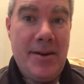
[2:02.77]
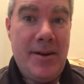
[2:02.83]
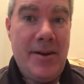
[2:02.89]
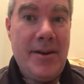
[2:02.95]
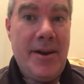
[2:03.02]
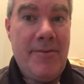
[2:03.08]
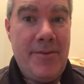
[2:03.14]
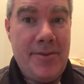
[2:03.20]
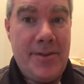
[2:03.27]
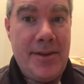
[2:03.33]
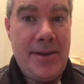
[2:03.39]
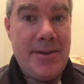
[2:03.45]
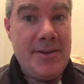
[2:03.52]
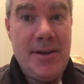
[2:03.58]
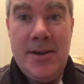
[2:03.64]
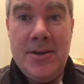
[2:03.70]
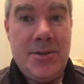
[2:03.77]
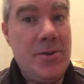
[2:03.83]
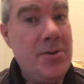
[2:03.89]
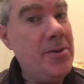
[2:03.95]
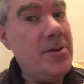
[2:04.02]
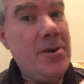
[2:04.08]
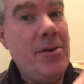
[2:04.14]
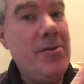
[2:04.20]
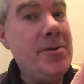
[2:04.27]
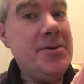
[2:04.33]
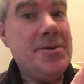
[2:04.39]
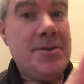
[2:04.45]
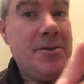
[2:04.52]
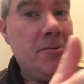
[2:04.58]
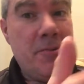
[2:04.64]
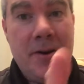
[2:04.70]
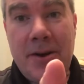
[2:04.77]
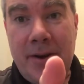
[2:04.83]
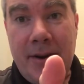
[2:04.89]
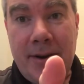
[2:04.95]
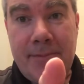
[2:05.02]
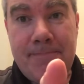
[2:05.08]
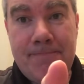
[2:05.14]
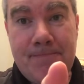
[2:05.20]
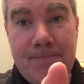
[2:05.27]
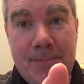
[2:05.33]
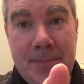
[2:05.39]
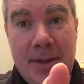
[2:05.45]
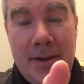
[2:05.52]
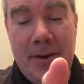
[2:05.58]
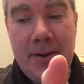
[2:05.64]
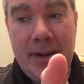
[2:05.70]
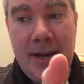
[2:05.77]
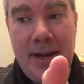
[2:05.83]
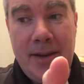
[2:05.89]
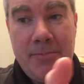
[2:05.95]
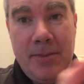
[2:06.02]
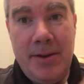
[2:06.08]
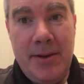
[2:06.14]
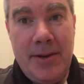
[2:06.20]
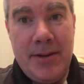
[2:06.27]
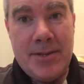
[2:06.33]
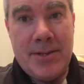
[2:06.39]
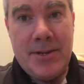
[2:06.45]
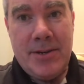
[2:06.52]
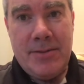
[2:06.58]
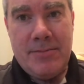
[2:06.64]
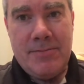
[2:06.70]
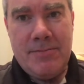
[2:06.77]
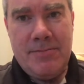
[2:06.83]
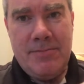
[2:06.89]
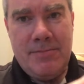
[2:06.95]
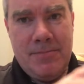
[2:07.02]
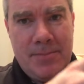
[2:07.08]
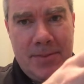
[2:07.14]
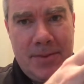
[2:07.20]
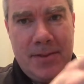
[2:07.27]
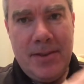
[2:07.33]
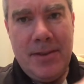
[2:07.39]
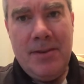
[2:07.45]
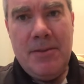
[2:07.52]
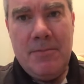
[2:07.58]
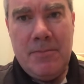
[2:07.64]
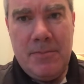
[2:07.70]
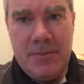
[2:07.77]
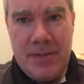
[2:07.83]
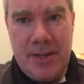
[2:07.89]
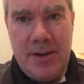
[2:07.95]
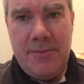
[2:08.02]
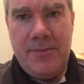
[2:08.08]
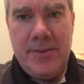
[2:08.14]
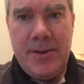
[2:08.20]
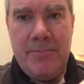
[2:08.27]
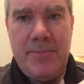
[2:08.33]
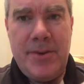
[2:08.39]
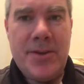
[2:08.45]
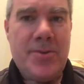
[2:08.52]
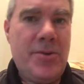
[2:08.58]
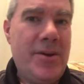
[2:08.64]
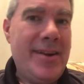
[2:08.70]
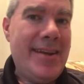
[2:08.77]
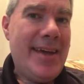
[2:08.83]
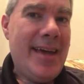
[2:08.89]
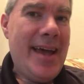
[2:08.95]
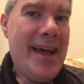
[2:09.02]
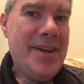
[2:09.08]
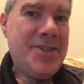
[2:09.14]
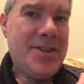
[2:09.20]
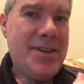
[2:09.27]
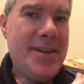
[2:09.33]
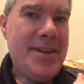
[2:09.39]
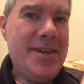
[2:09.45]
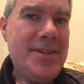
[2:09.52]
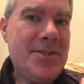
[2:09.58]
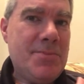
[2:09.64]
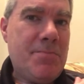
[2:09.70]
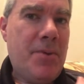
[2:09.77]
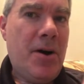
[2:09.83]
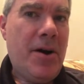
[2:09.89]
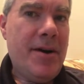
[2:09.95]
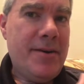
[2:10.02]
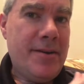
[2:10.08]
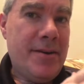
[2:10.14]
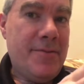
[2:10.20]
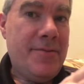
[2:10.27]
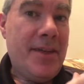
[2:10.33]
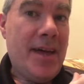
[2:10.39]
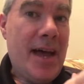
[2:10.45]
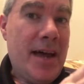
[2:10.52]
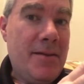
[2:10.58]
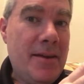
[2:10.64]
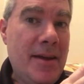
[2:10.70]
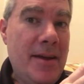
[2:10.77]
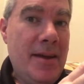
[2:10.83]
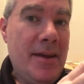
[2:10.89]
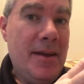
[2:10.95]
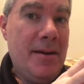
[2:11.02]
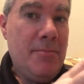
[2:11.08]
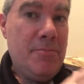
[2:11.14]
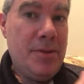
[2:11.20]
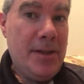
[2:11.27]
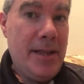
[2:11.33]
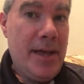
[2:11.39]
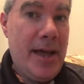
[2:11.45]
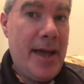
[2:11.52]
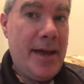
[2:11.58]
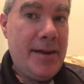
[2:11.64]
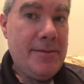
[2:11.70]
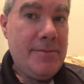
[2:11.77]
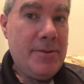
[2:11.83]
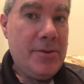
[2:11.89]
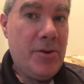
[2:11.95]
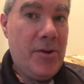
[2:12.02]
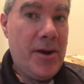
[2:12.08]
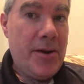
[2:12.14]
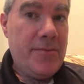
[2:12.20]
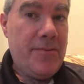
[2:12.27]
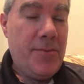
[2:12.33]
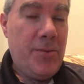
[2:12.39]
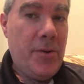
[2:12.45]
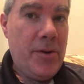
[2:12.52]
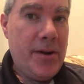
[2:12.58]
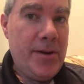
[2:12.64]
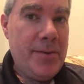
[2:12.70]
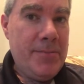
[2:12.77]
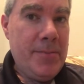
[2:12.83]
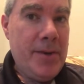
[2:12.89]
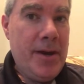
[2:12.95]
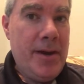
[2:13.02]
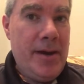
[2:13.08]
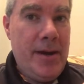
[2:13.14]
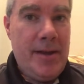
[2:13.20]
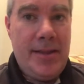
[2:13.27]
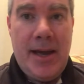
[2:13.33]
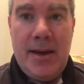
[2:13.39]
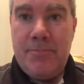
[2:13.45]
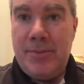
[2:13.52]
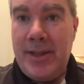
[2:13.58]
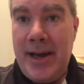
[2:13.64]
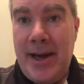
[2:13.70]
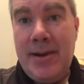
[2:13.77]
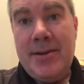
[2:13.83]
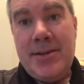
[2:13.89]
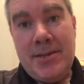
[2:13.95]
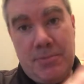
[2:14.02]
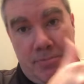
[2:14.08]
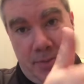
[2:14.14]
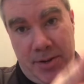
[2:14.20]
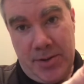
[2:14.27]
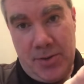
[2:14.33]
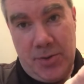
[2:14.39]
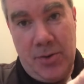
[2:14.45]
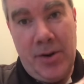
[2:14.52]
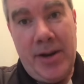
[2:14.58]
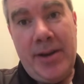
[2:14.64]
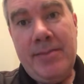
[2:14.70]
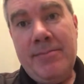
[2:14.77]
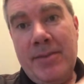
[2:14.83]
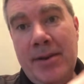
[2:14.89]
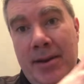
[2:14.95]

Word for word: on everything. So they're always the winner, okay? So definitely Bitcoin Cash is part of that plan going forward. And that plan is Bitcoin,